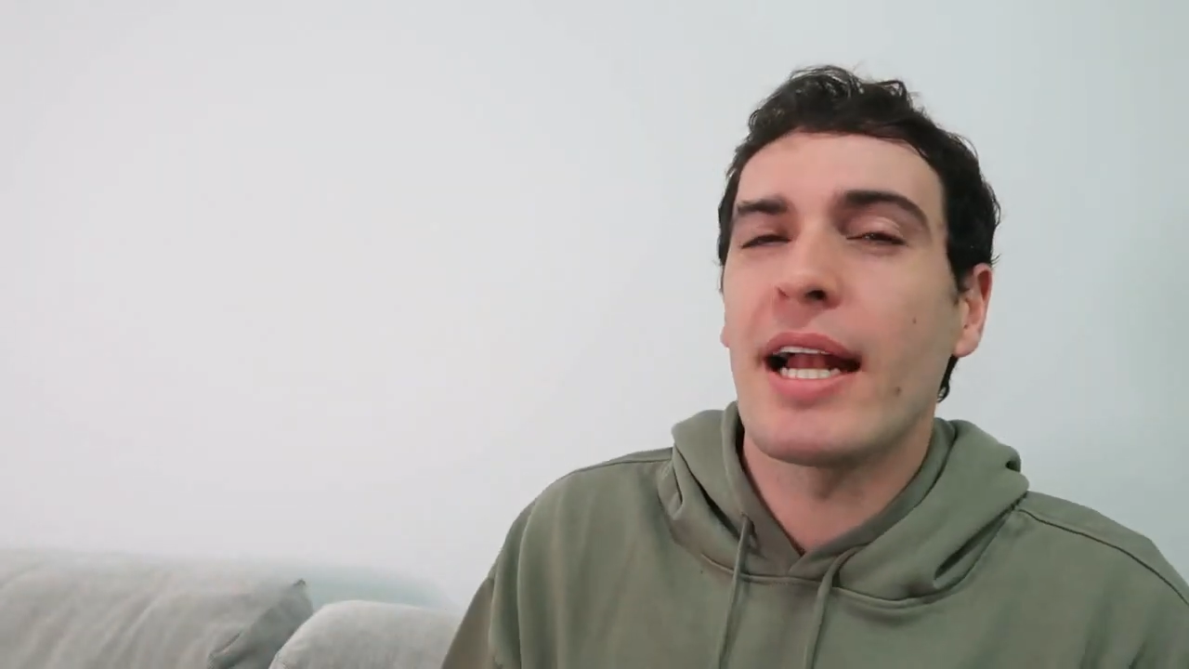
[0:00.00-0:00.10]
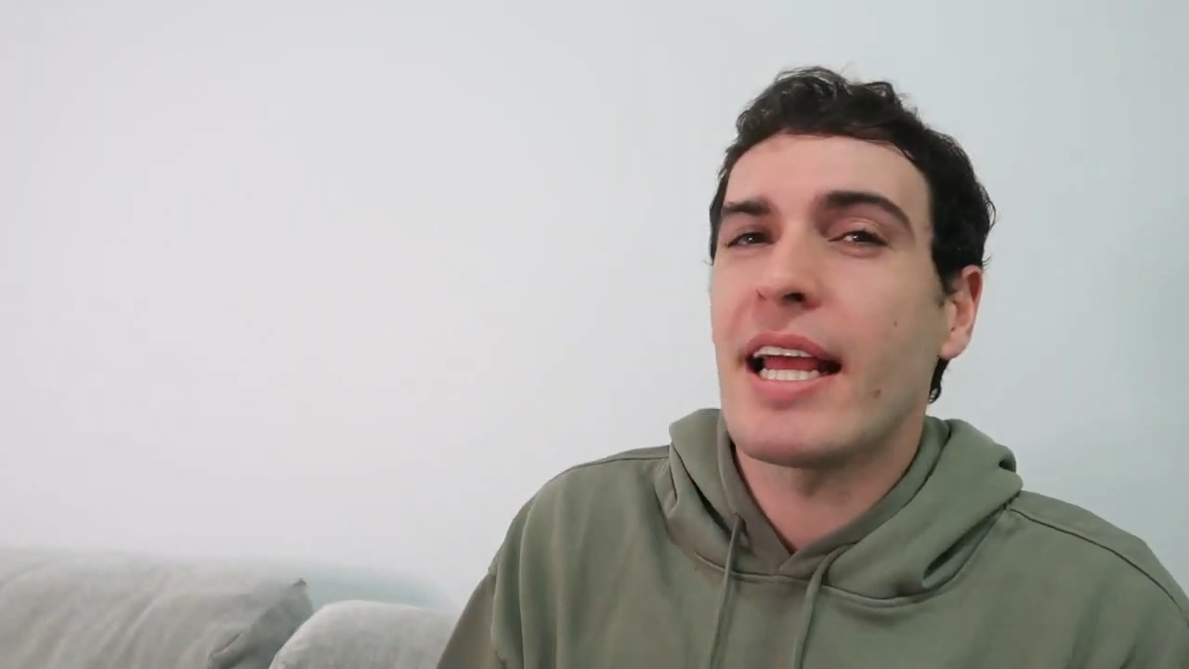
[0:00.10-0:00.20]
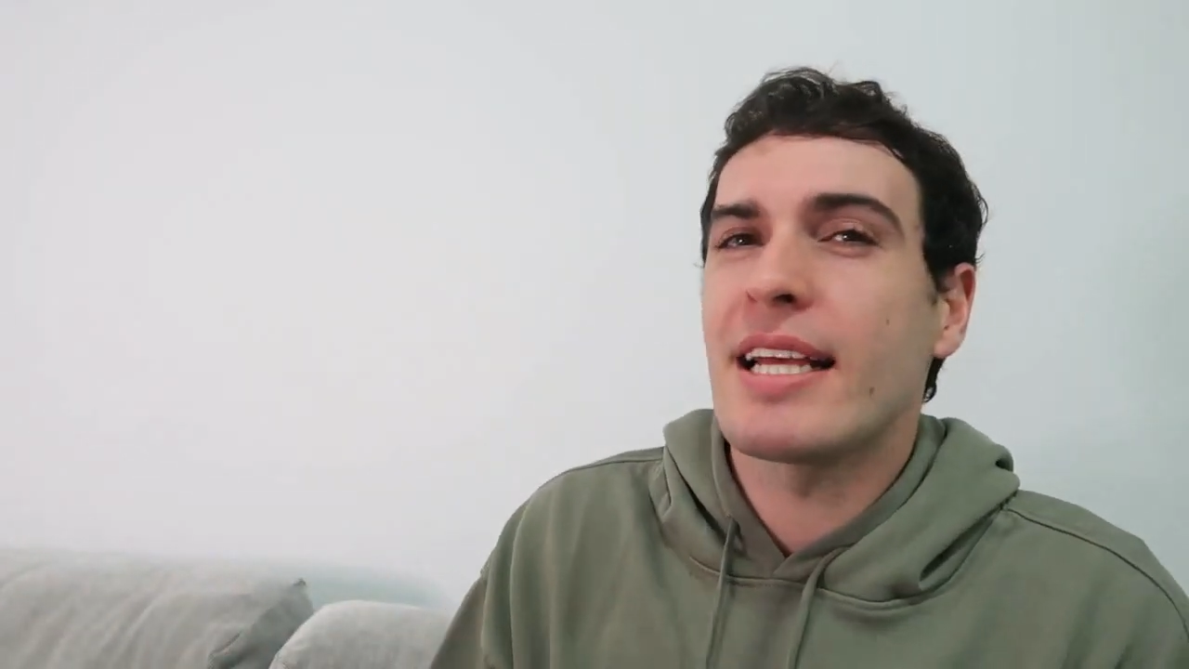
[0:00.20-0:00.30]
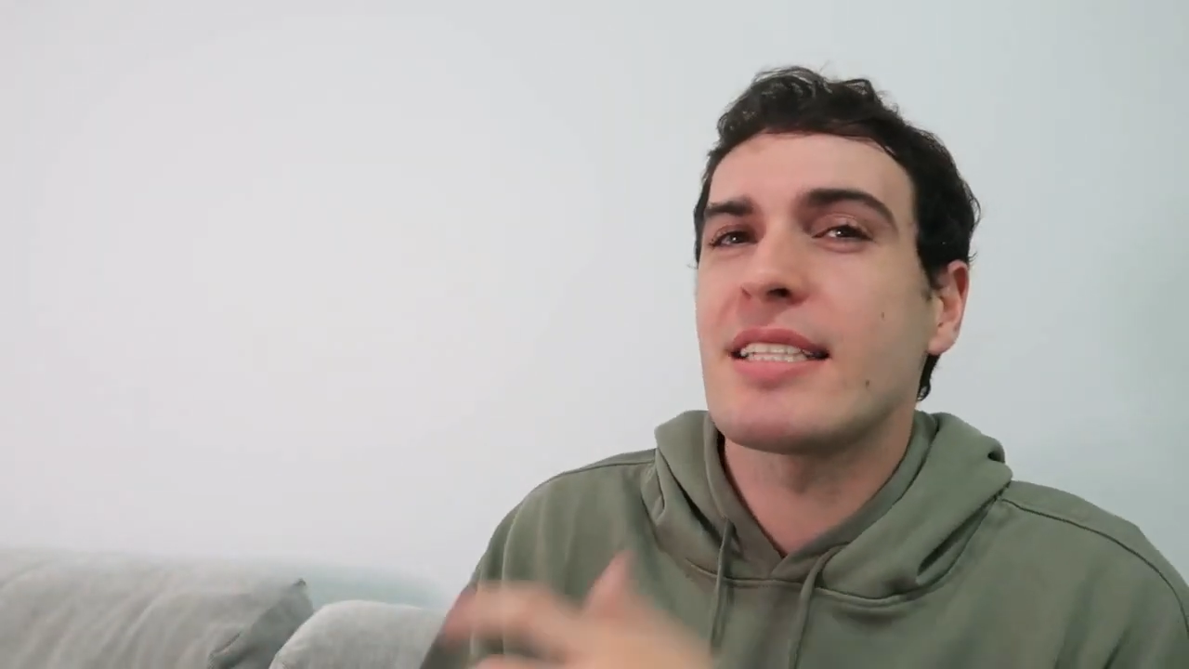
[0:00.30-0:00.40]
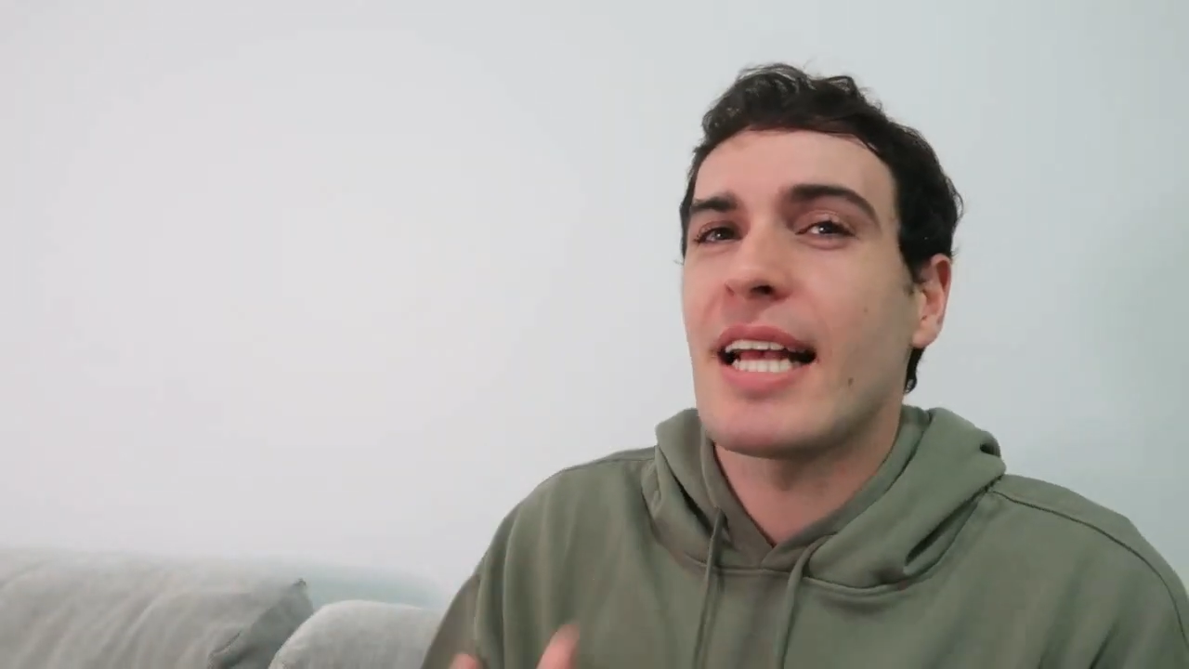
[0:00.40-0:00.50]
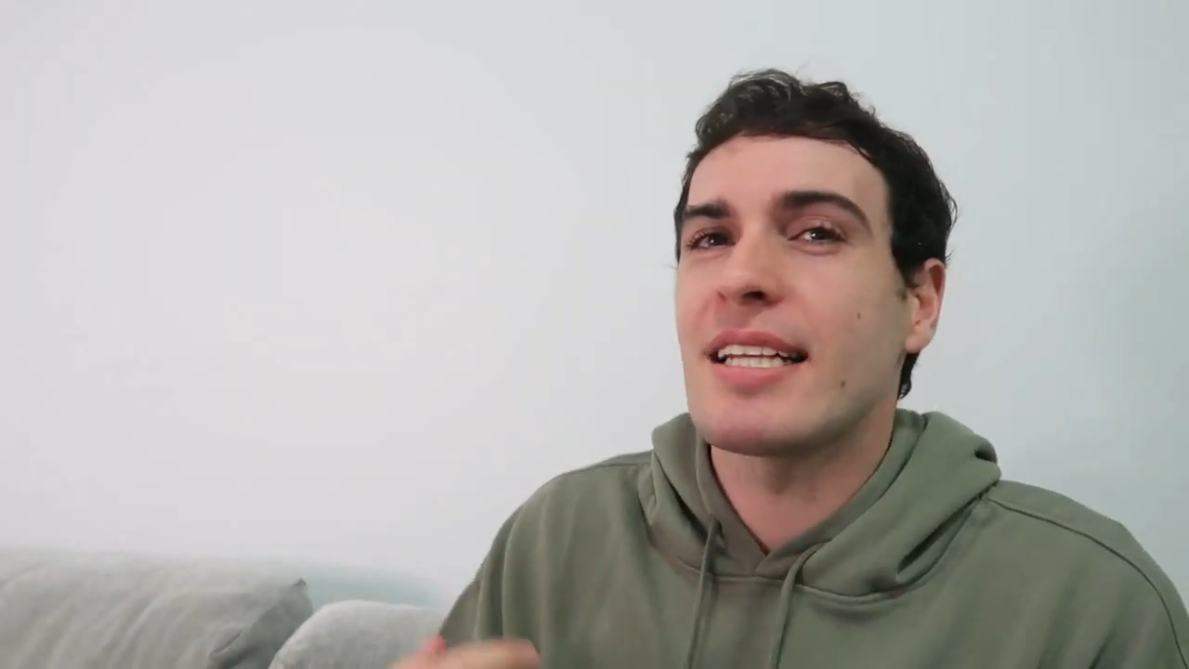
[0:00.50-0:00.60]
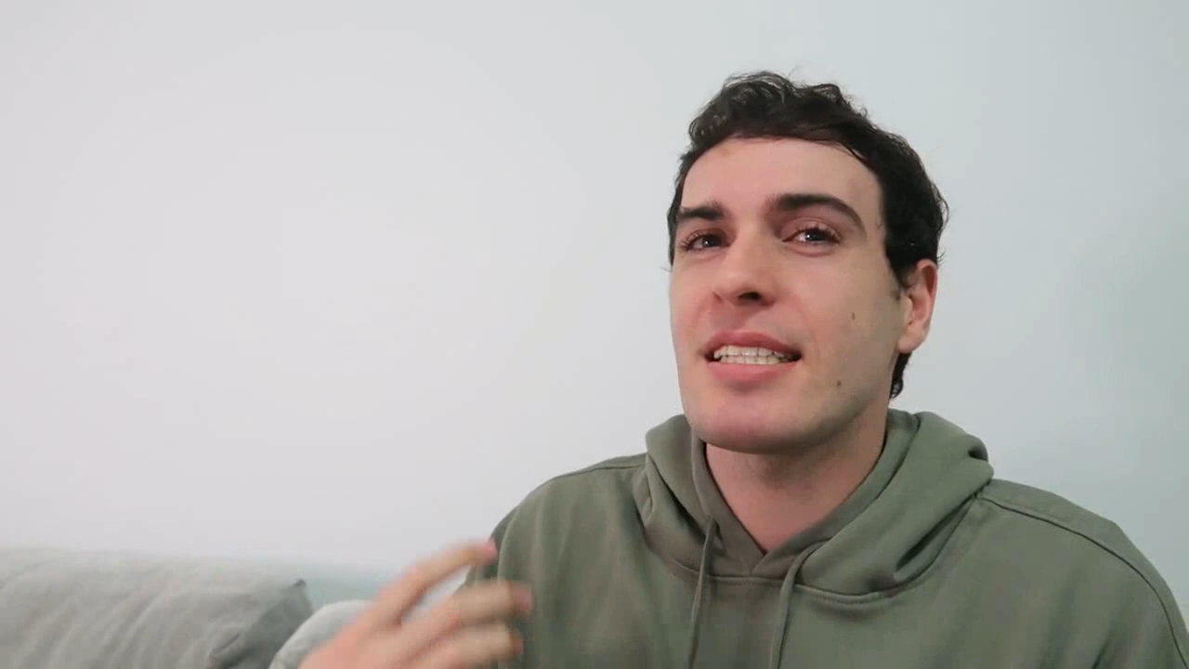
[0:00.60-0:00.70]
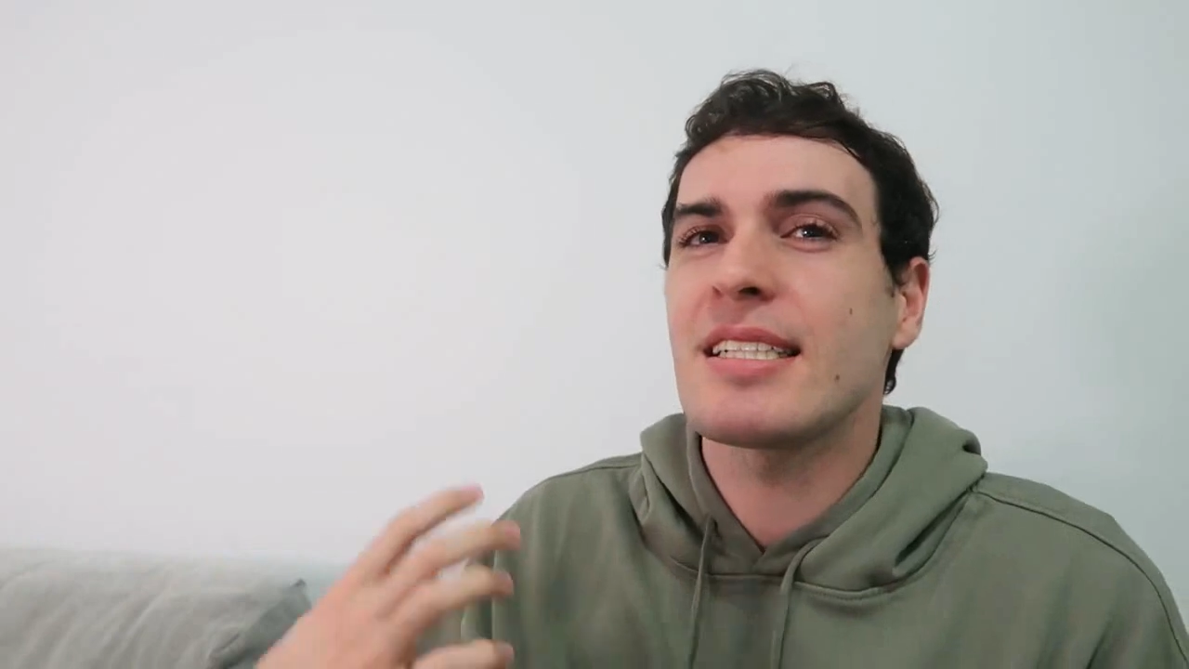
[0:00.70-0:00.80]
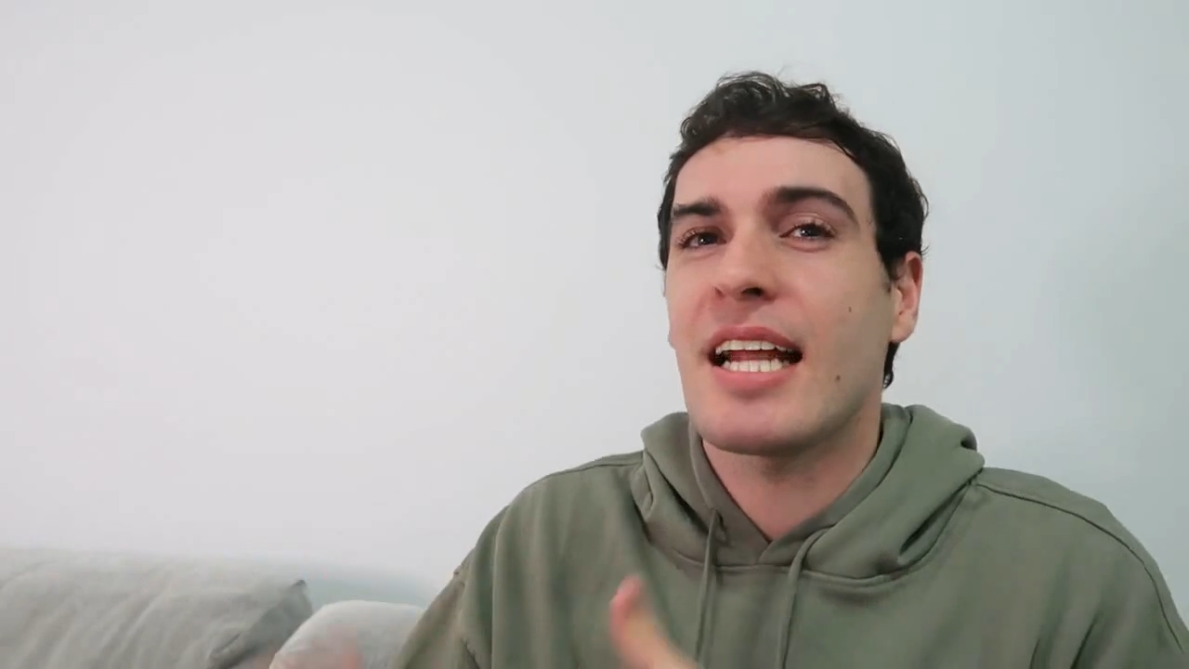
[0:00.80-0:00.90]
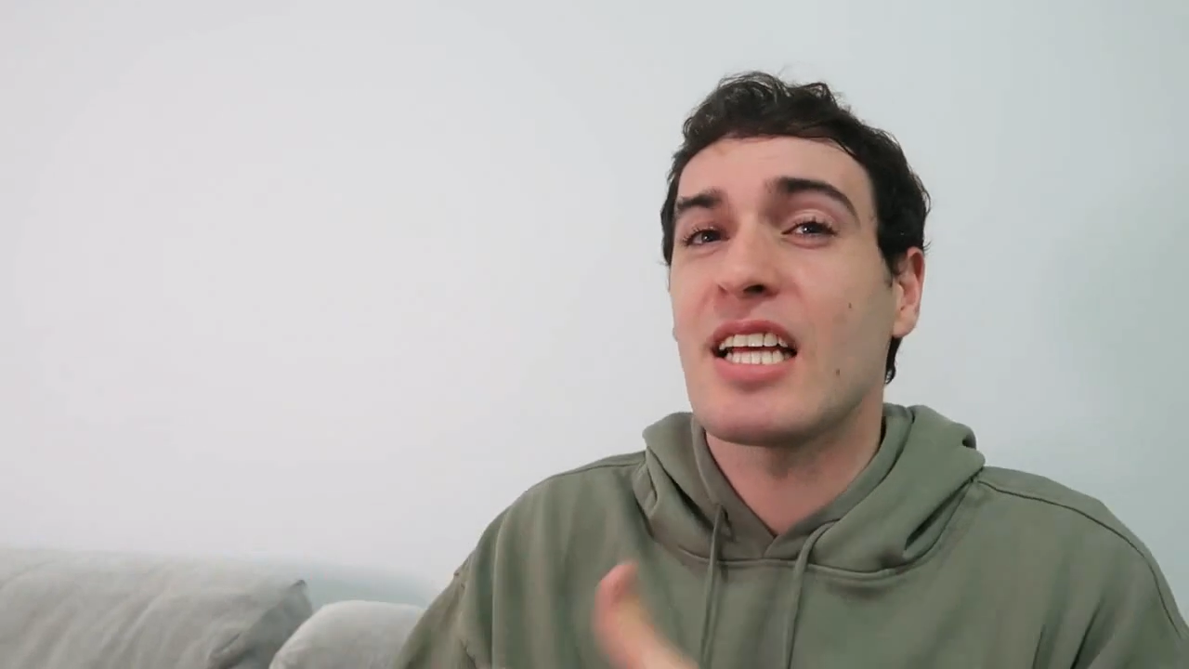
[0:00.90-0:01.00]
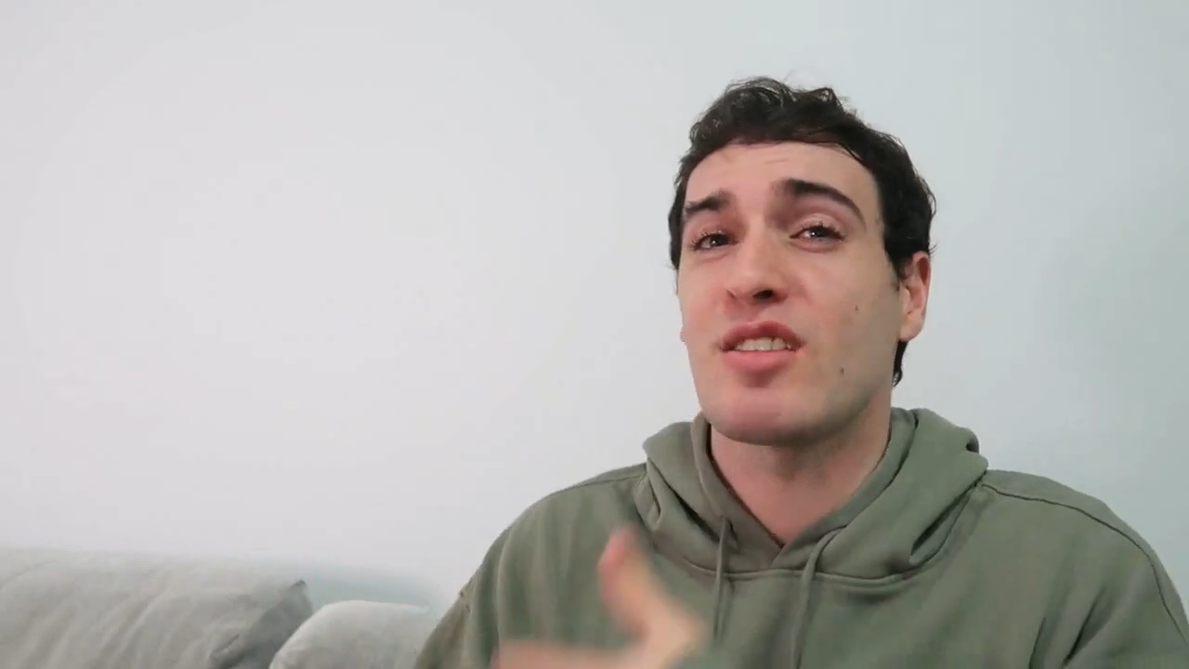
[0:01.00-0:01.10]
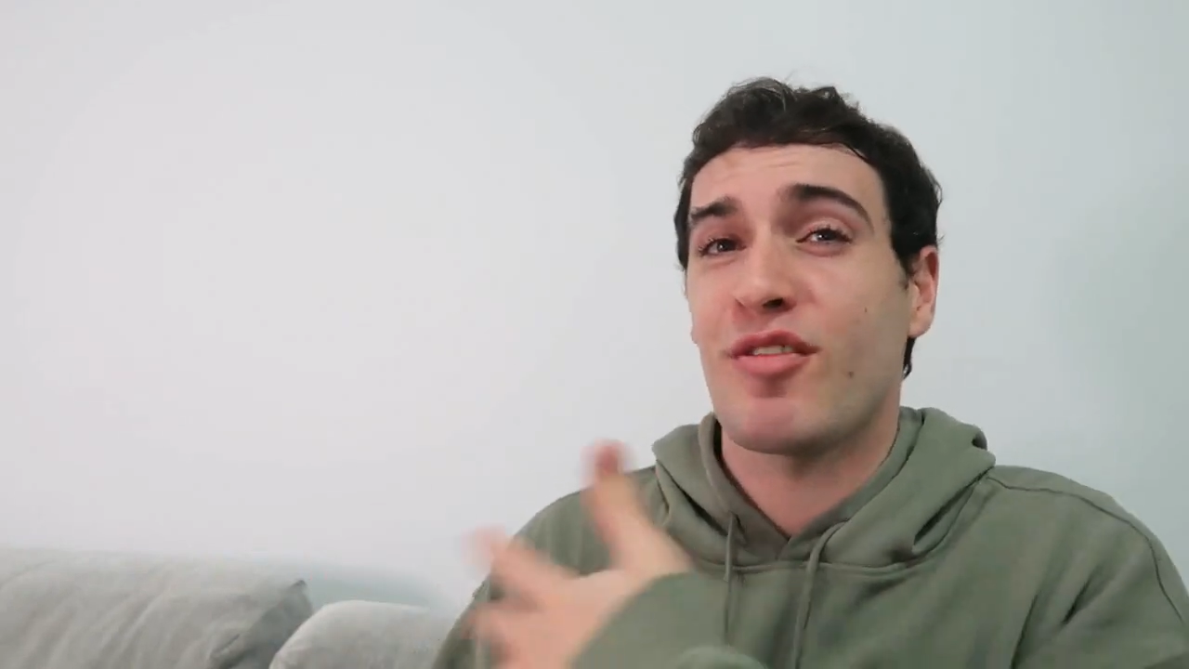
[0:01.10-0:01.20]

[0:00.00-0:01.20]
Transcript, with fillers: and he senses that his